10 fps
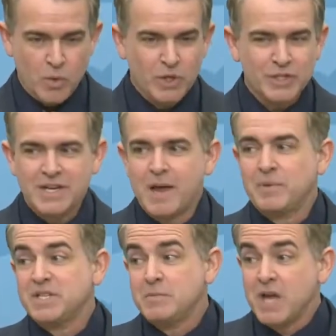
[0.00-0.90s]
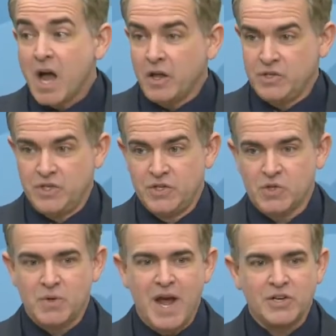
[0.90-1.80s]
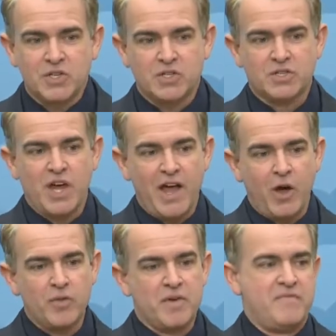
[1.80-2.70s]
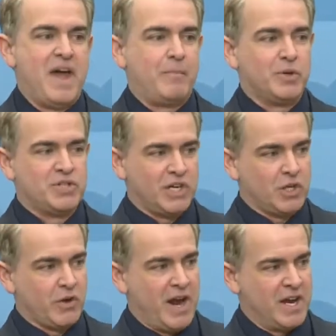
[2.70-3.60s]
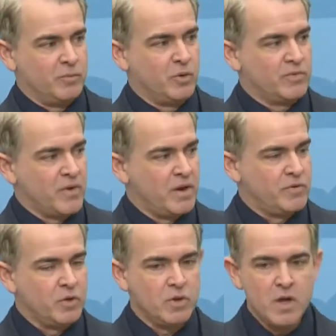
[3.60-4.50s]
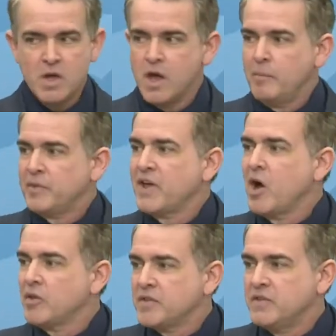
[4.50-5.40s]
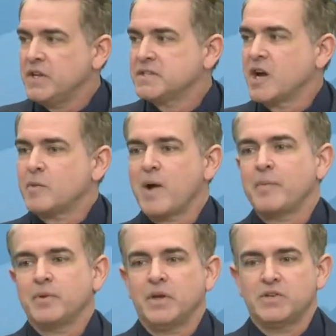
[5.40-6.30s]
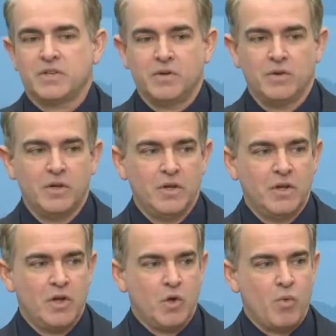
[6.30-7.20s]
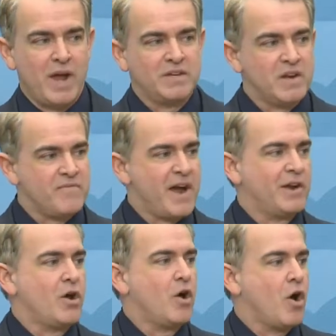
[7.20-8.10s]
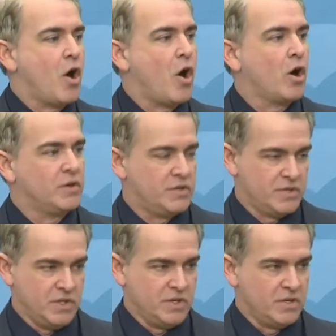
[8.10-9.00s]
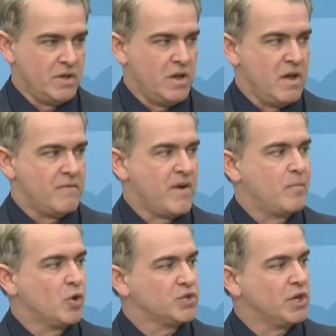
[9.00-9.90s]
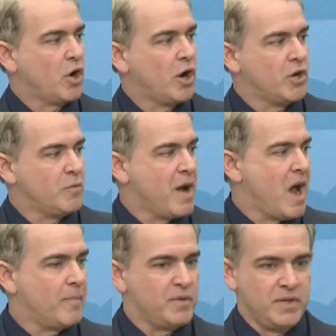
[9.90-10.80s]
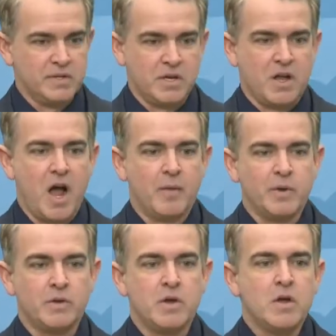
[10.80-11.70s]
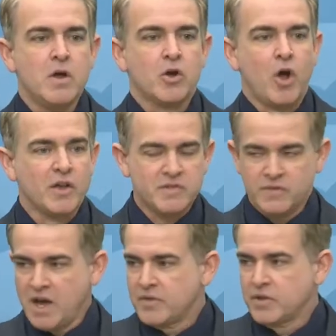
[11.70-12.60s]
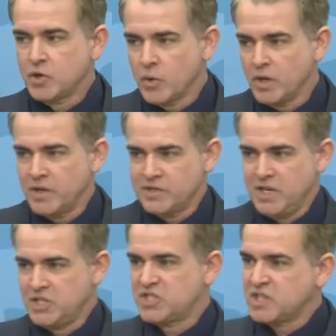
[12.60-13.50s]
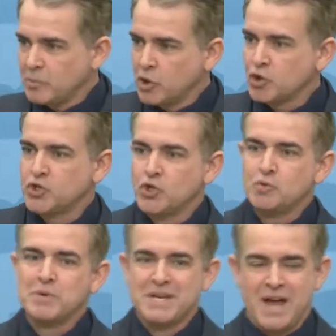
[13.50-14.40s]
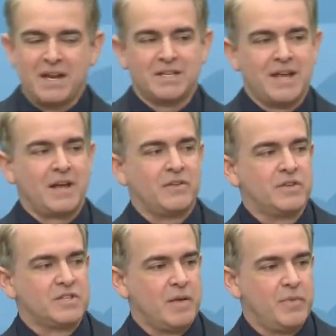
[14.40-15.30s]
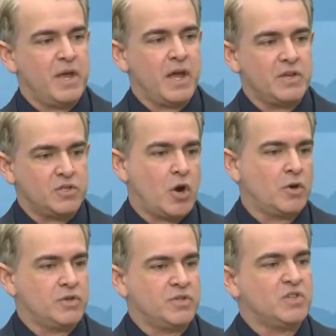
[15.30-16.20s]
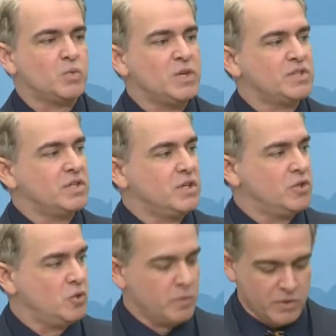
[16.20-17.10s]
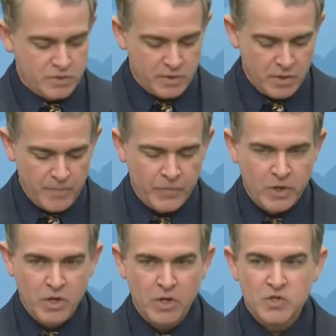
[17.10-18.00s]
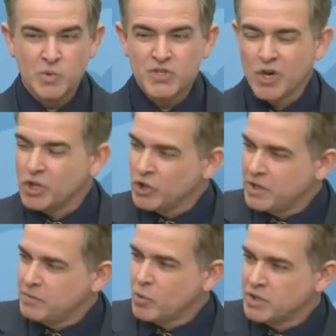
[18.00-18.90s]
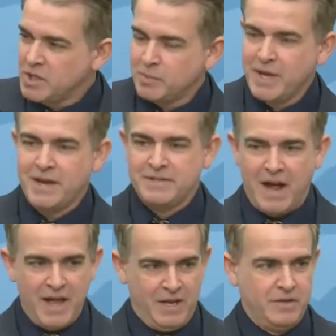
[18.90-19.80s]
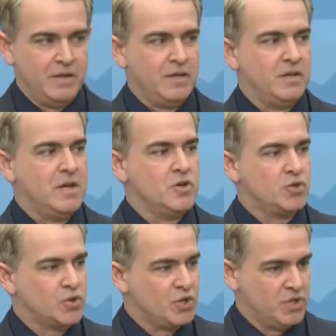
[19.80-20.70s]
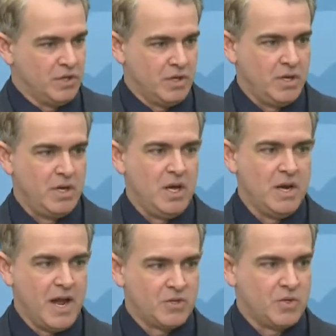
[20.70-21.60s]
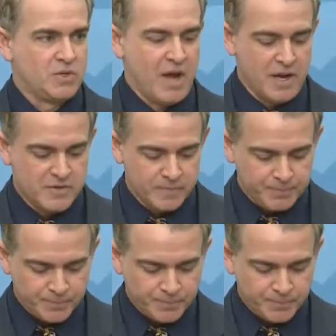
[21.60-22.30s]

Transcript: We looked at epidemiology, so not just the health of that particular animal in front of you, but the health of the entire population. We identified heart disease. Fibrosing cardiomyopathy is a common cause of death in gorillas. It's similar to, but not exactly the same thing as the heart disease we see in humans. So we started looking more deeply at diet and nutrition and exercise.